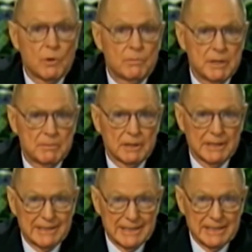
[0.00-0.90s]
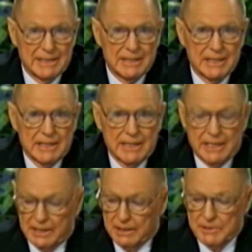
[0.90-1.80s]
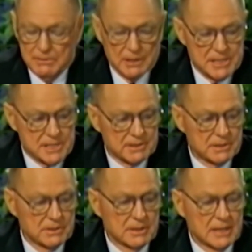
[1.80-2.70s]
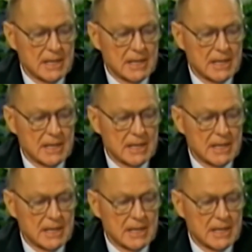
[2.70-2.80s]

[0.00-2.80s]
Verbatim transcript: more people that need it, and it'll be a blessing to you.